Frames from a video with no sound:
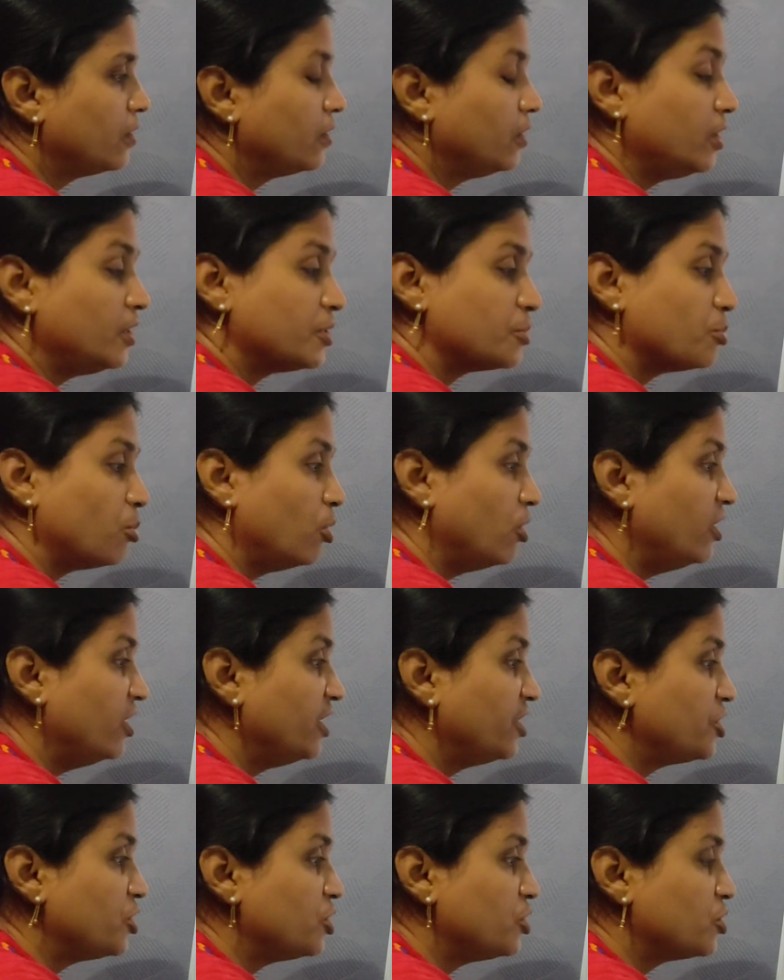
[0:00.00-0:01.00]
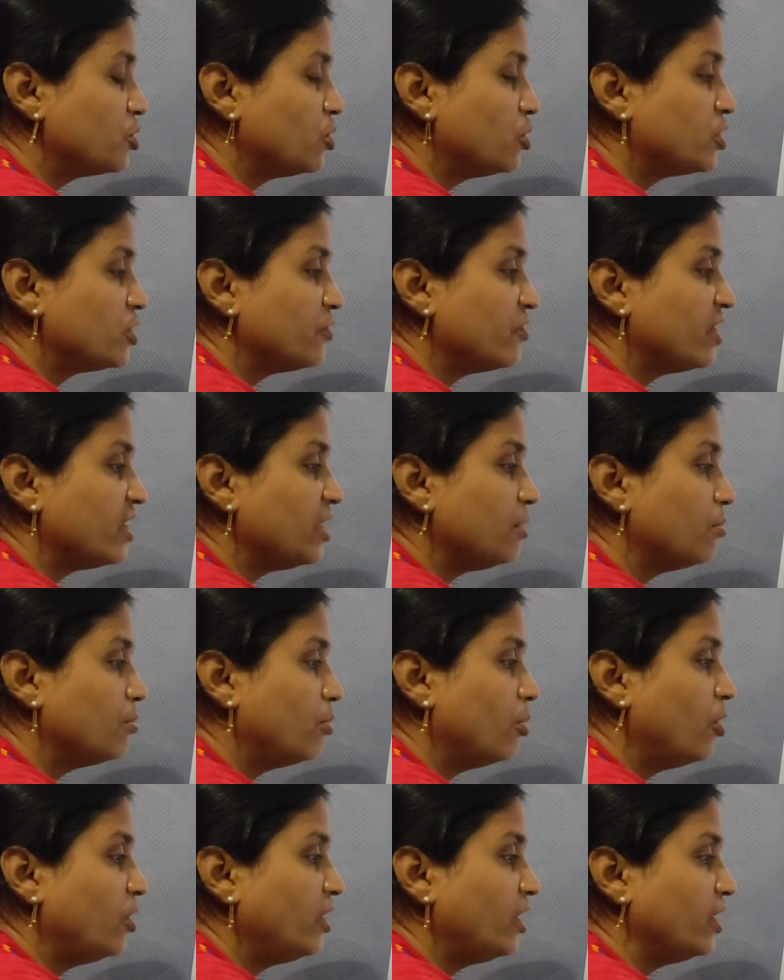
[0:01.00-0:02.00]
Yes, pollination is also very
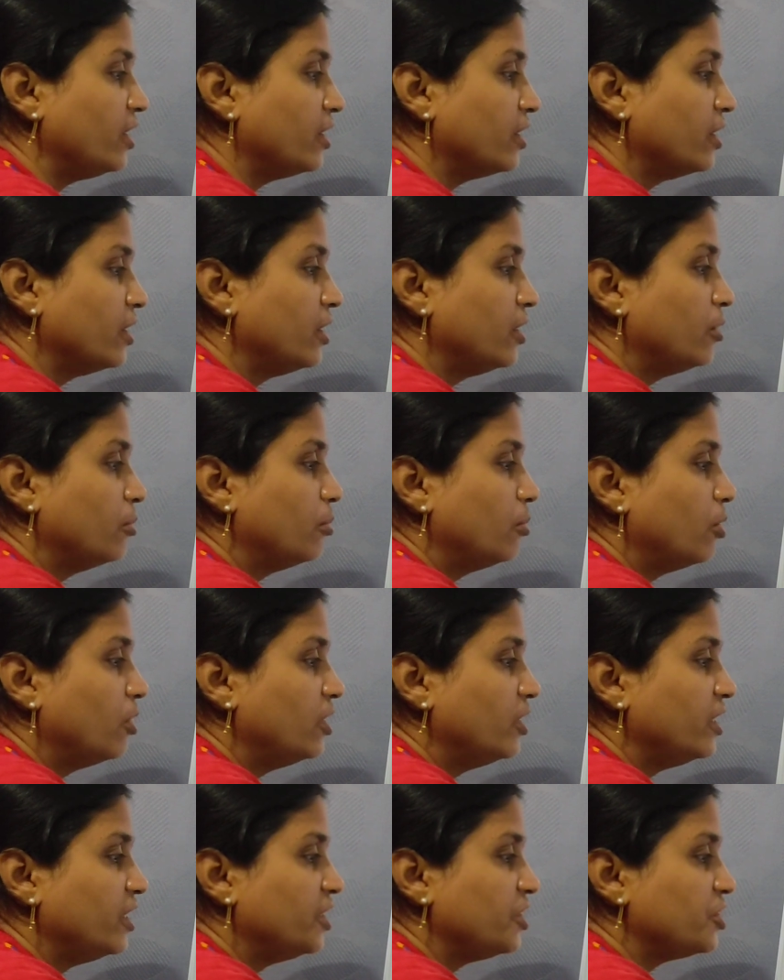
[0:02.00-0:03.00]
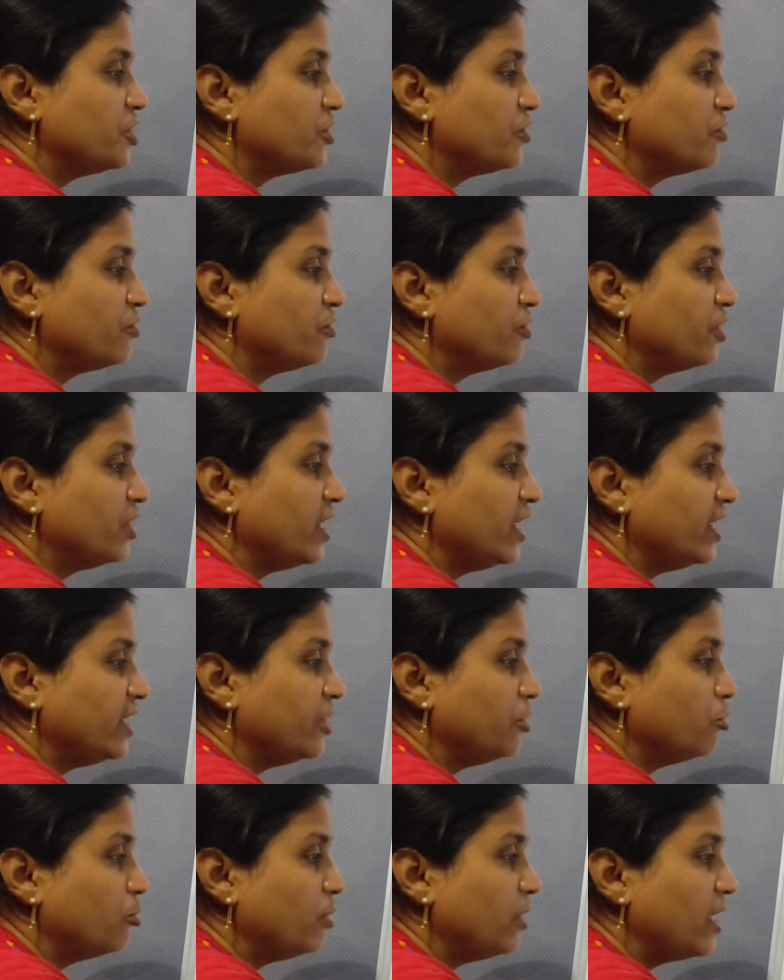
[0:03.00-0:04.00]
important. Pollination for
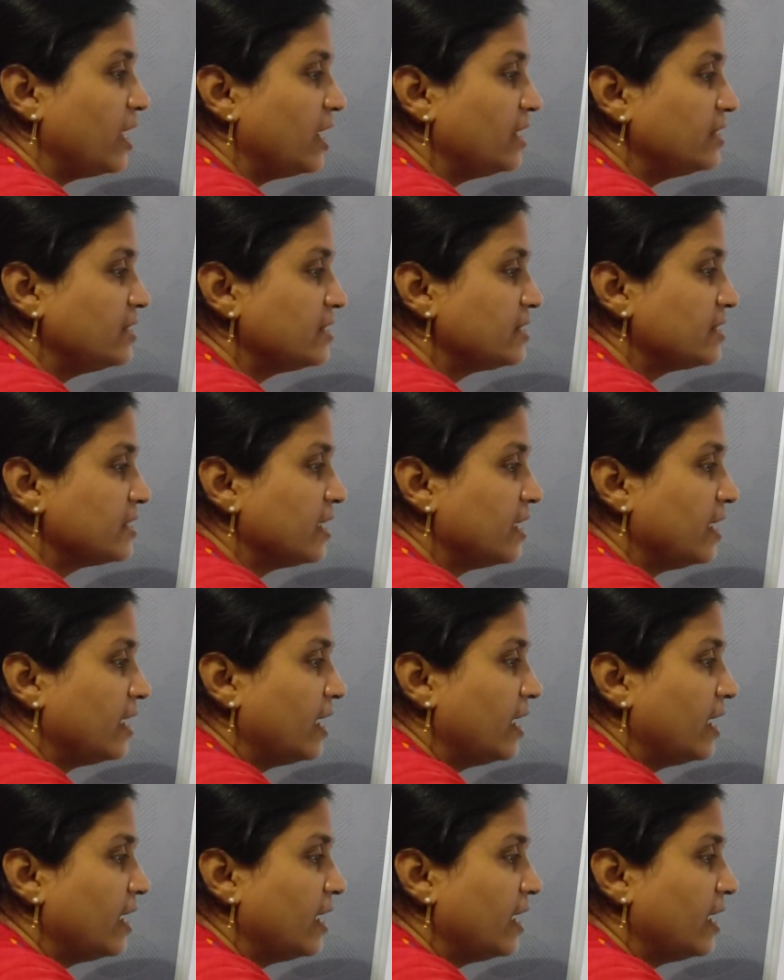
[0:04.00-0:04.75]
native plants